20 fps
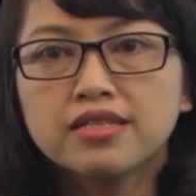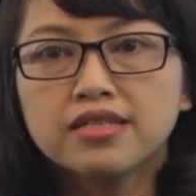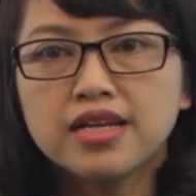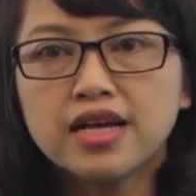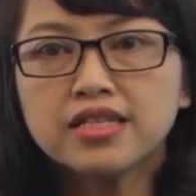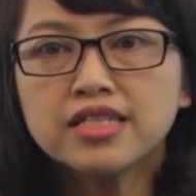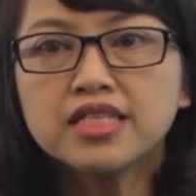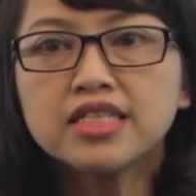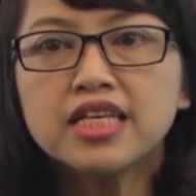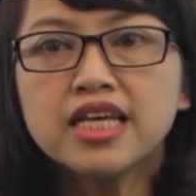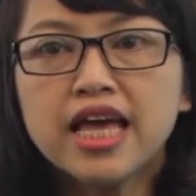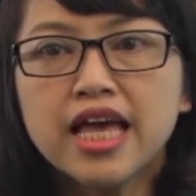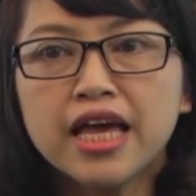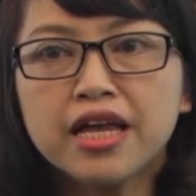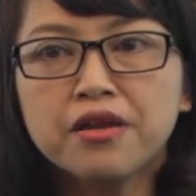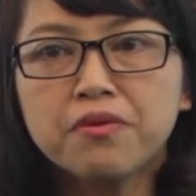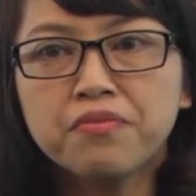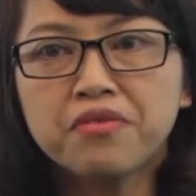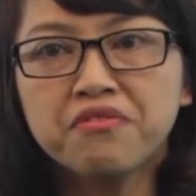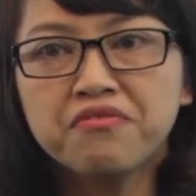That's the
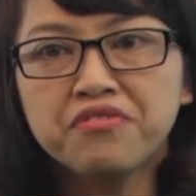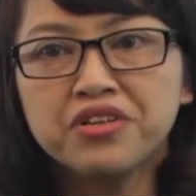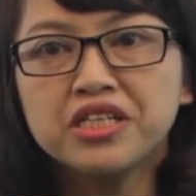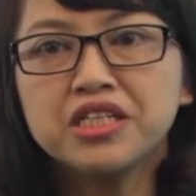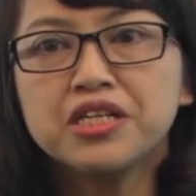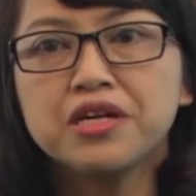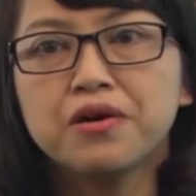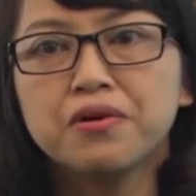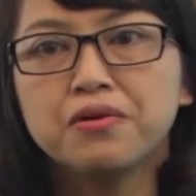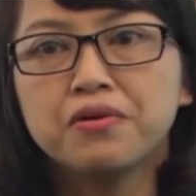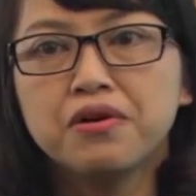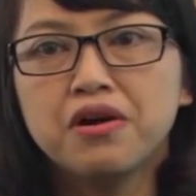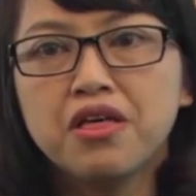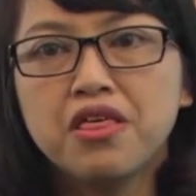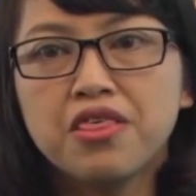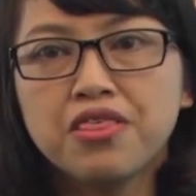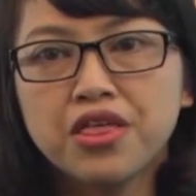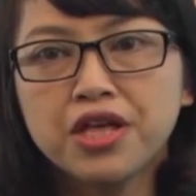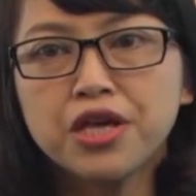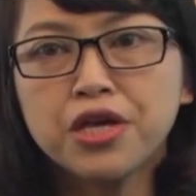end of the video.
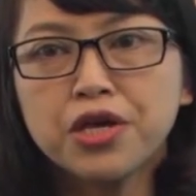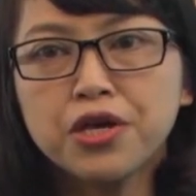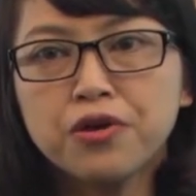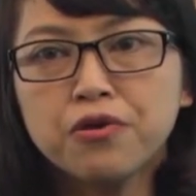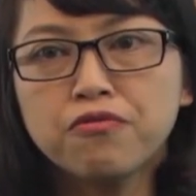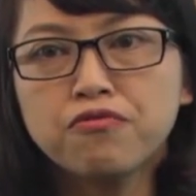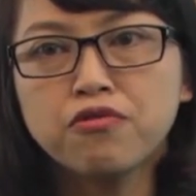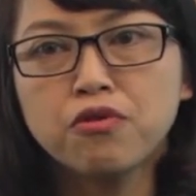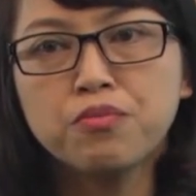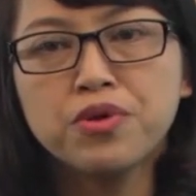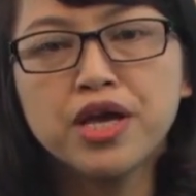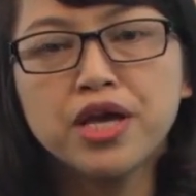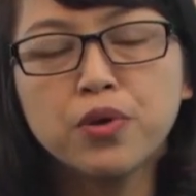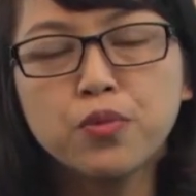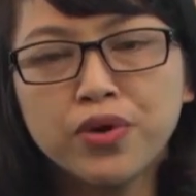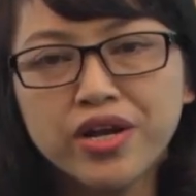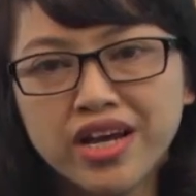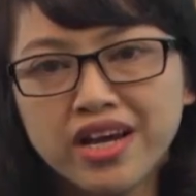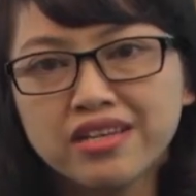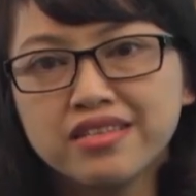Thank you for
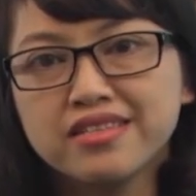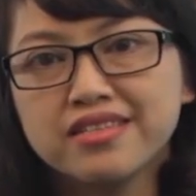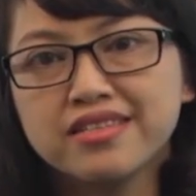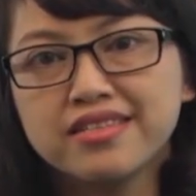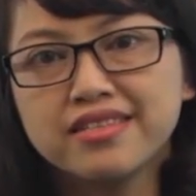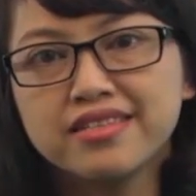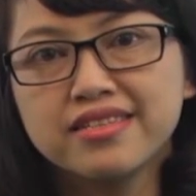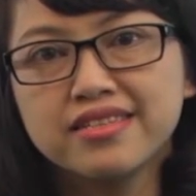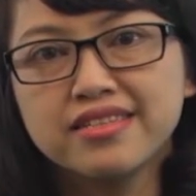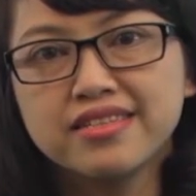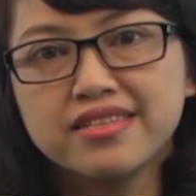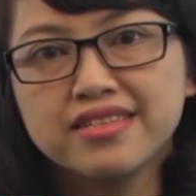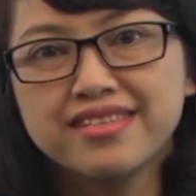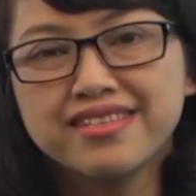being with us.